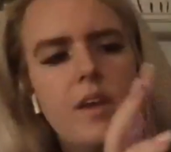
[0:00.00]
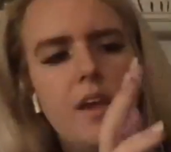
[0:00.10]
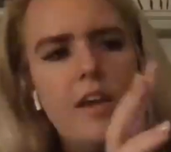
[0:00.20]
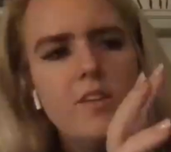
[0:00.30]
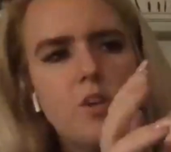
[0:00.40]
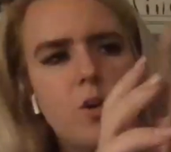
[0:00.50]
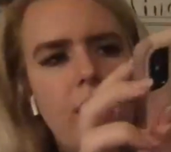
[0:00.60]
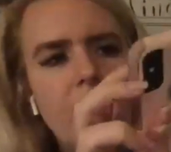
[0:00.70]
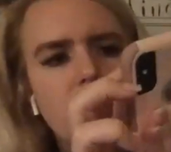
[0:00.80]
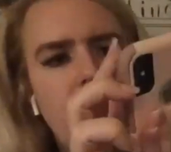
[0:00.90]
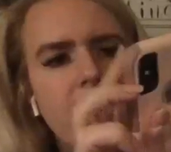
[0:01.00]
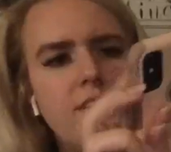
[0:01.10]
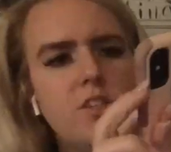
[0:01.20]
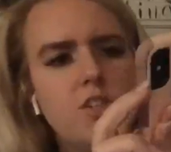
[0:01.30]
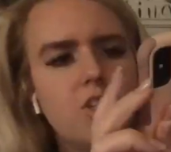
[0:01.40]
And so I tried
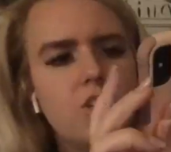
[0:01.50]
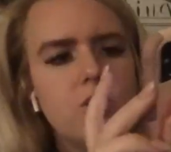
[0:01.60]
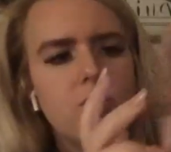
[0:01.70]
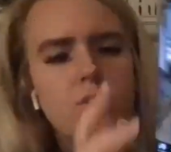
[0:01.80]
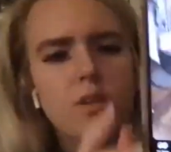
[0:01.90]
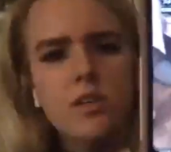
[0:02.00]
to do,